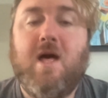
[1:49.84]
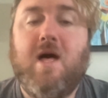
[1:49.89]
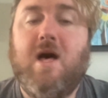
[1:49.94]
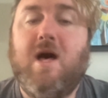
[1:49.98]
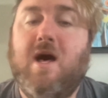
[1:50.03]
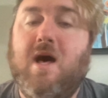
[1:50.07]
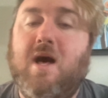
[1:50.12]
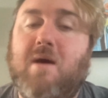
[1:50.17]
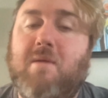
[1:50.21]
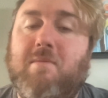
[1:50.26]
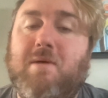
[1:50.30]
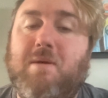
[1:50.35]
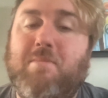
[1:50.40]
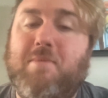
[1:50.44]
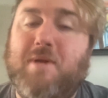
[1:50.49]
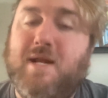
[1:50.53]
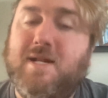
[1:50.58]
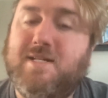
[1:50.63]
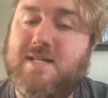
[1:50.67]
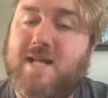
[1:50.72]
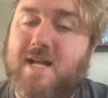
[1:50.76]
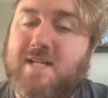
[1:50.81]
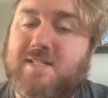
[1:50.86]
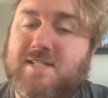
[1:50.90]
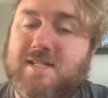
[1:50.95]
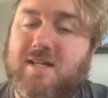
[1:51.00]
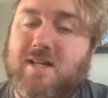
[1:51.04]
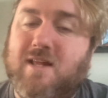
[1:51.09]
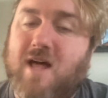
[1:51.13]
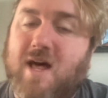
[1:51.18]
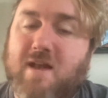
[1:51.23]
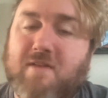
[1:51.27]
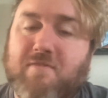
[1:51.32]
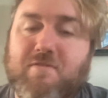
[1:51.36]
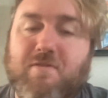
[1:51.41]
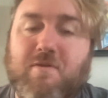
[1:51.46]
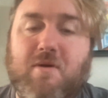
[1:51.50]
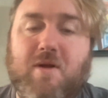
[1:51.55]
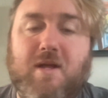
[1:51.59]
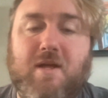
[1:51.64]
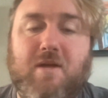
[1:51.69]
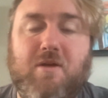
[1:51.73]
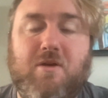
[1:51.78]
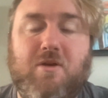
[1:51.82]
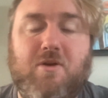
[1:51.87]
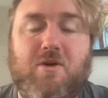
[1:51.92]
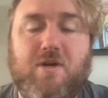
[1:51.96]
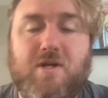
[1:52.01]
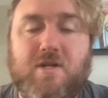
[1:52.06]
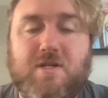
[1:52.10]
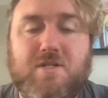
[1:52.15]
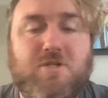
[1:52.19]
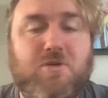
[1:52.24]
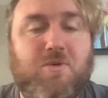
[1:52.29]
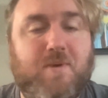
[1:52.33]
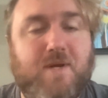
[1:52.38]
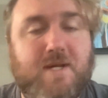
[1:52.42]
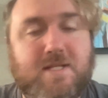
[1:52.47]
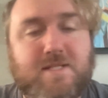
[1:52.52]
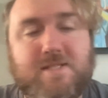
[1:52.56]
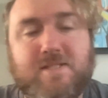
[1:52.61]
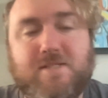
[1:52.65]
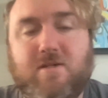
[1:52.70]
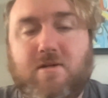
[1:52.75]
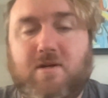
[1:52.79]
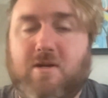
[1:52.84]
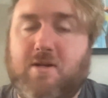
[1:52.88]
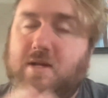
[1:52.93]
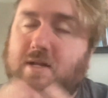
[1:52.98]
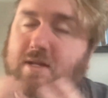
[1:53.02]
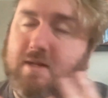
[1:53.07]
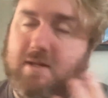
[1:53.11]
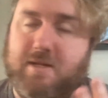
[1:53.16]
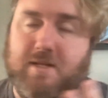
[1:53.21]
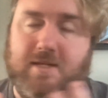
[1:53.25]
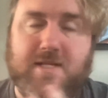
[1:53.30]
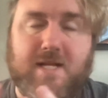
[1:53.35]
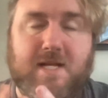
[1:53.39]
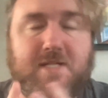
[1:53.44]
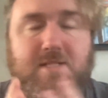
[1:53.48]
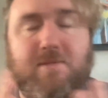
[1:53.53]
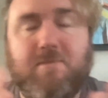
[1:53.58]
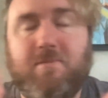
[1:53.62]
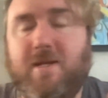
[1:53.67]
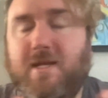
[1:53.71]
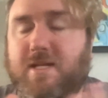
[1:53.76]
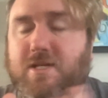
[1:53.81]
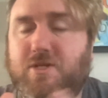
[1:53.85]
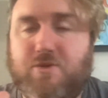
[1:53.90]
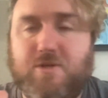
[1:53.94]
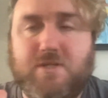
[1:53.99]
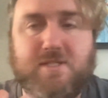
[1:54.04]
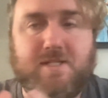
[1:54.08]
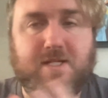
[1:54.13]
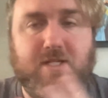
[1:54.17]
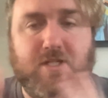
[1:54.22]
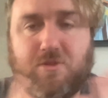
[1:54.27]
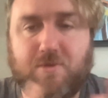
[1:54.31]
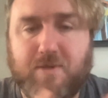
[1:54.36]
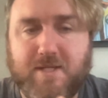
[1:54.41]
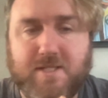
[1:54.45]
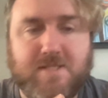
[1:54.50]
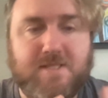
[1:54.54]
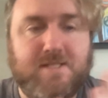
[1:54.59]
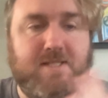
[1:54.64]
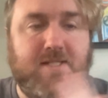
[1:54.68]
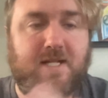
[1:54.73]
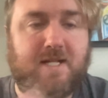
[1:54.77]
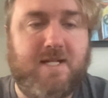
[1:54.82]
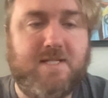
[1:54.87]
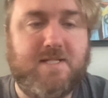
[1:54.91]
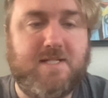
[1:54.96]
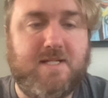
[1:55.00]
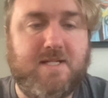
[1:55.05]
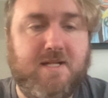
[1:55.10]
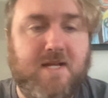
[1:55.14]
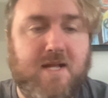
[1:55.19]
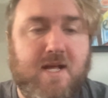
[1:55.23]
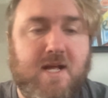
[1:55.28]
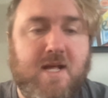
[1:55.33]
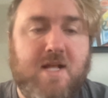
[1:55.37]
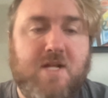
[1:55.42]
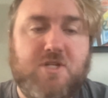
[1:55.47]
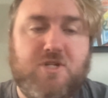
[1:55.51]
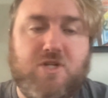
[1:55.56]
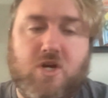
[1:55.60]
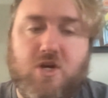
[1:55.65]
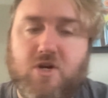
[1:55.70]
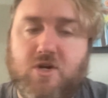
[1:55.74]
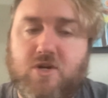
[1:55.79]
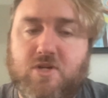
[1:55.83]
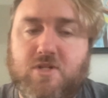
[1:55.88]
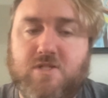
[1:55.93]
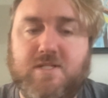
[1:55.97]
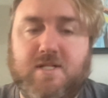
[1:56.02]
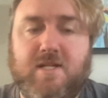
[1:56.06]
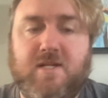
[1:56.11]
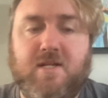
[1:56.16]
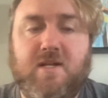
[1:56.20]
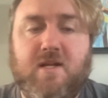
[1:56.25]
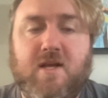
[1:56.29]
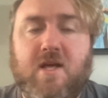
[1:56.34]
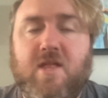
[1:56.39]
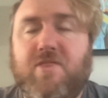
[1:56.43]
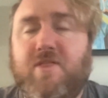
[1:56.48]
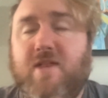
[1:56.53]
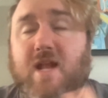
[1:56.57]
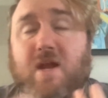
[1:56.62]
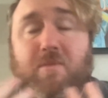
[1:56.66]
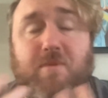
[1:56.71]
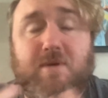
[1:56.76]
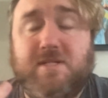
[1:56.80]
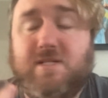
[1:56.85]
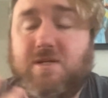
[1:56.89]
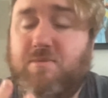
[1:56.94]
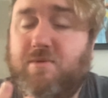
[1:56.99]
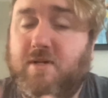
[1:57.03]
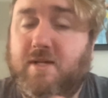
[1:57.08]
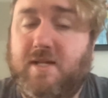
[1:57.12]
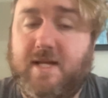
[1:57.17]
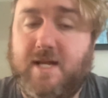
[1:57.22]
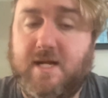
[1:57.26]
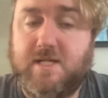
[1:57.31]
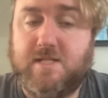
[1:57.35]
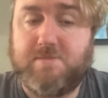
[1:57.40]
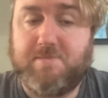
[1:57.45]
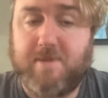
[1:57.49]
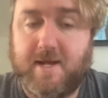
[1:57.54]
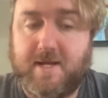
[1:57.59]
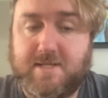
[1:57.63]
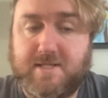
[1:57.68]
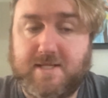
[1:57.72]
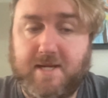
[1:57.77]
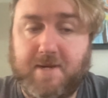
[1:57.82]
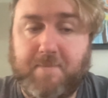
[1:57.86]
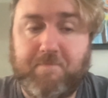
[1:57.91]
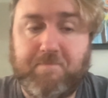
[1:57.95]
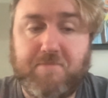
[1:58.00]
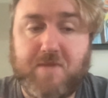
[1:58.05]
But it takes a lot of good twists, or it takes some interesting twists into turns, and that I wasn't really expecting.